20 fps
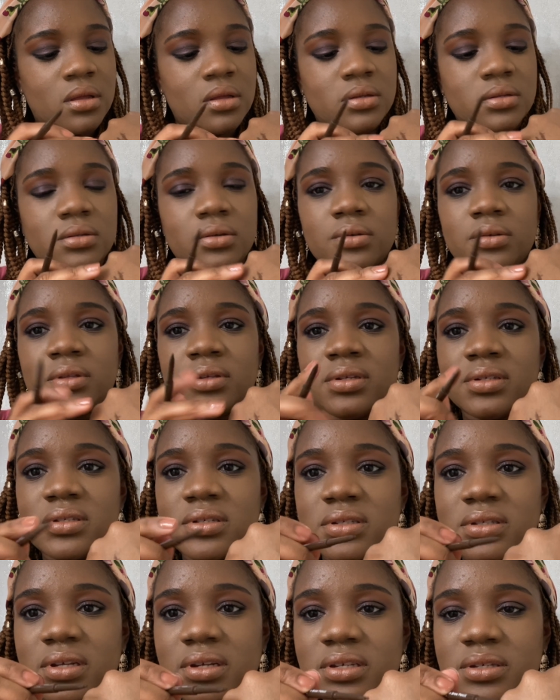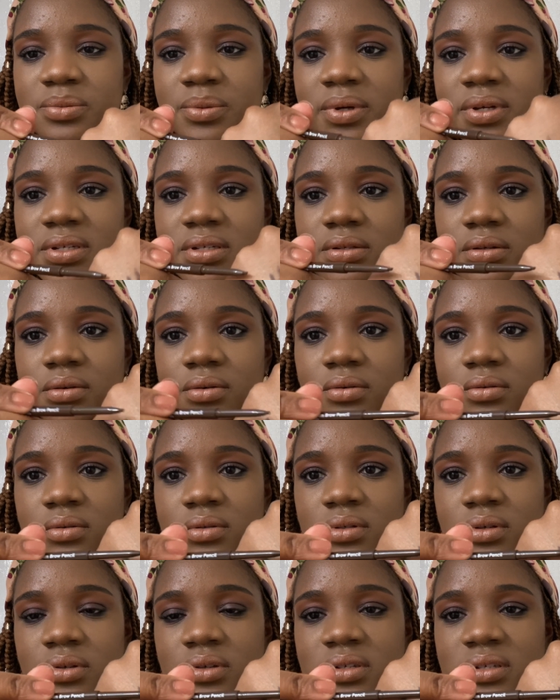this is espresso.
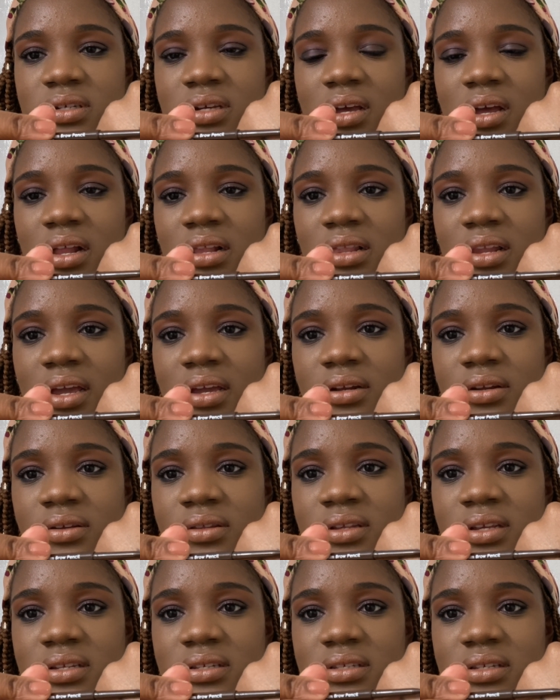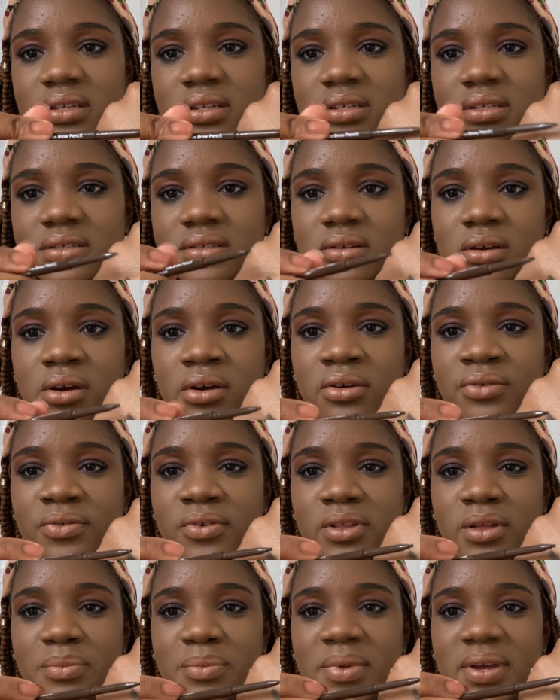So you see how lighter this is. Sorry
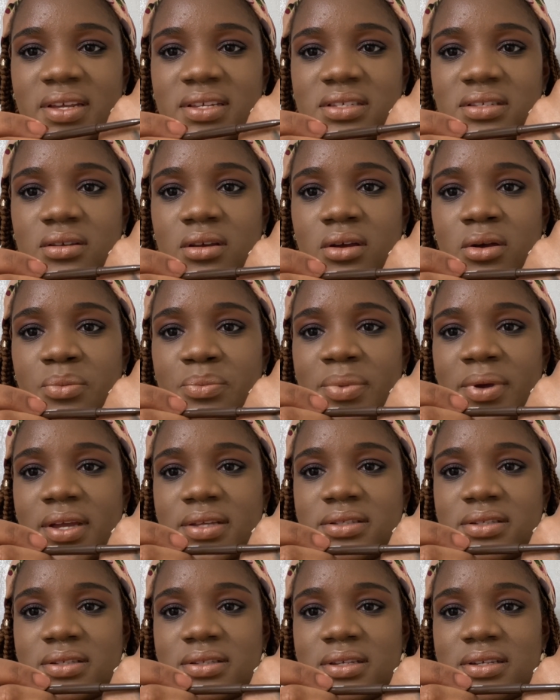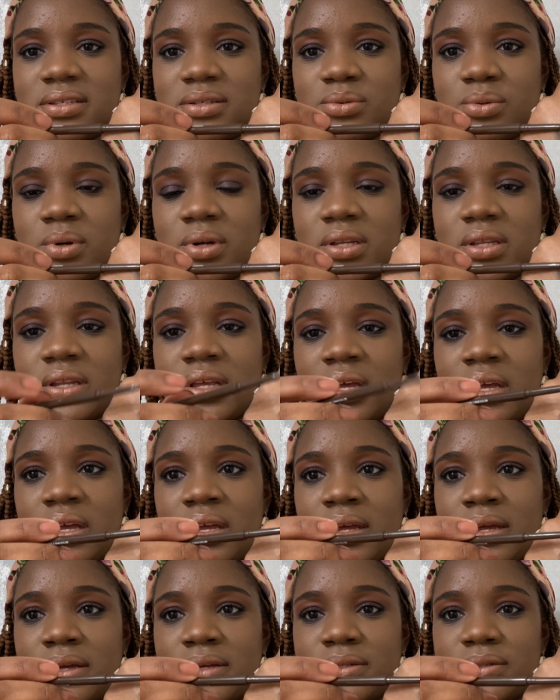for the mess compared to this one.
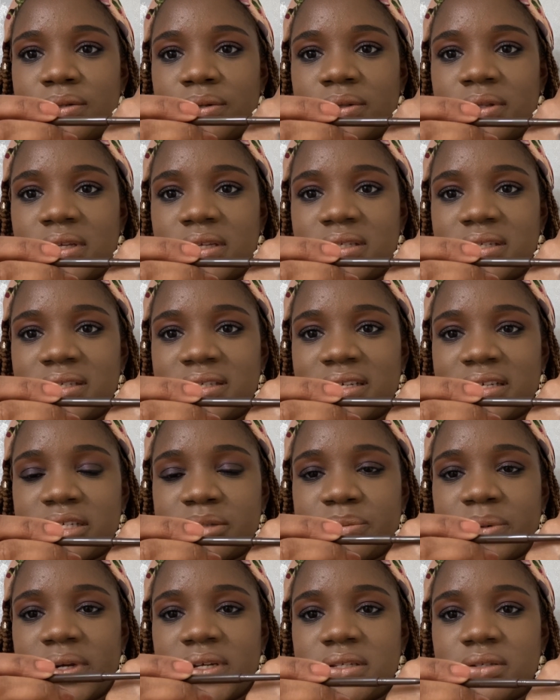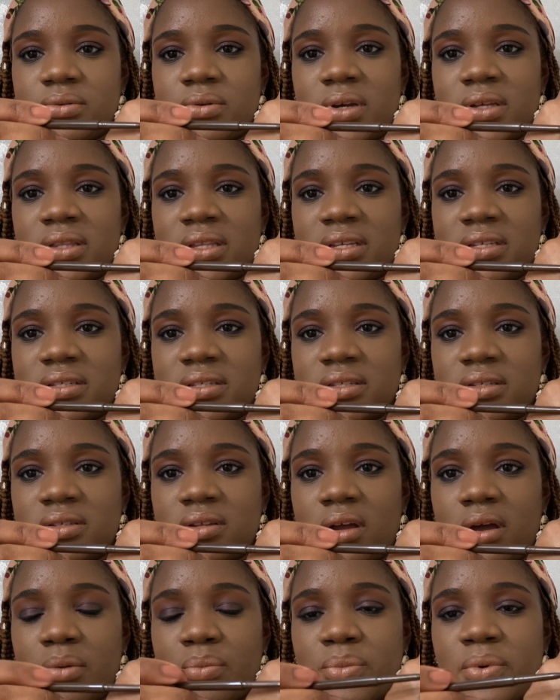So this is espresso and this is
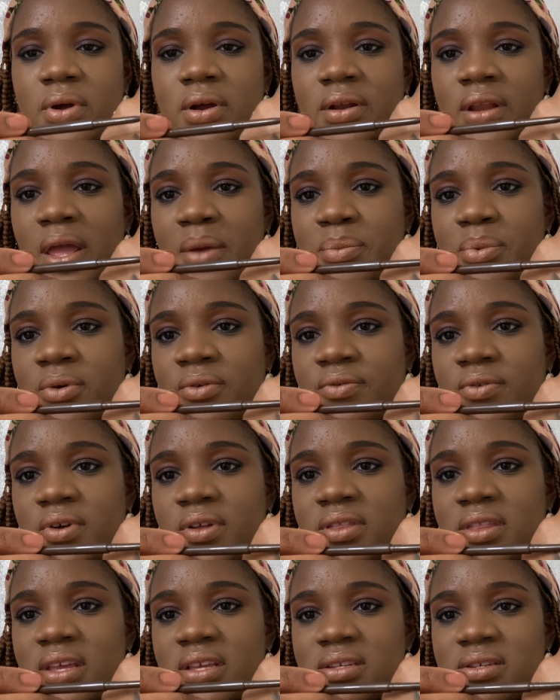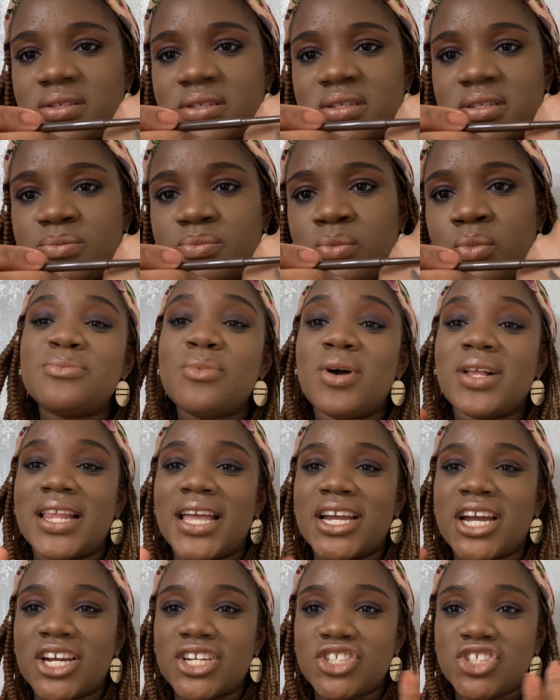dark brown. I prefer this because it's more
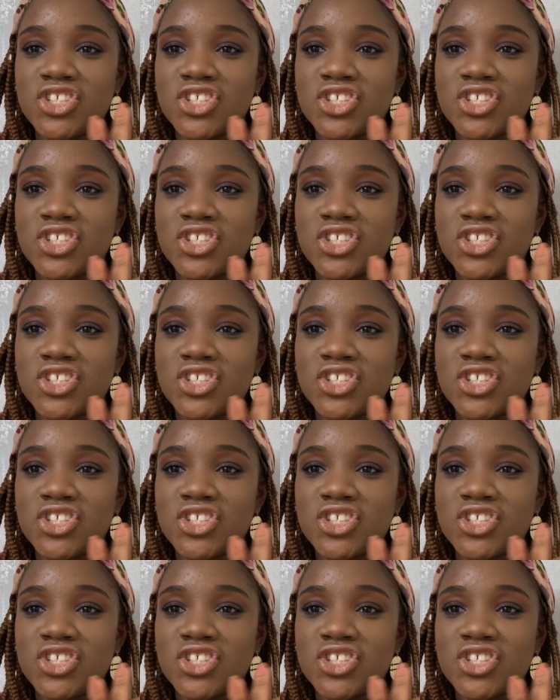like a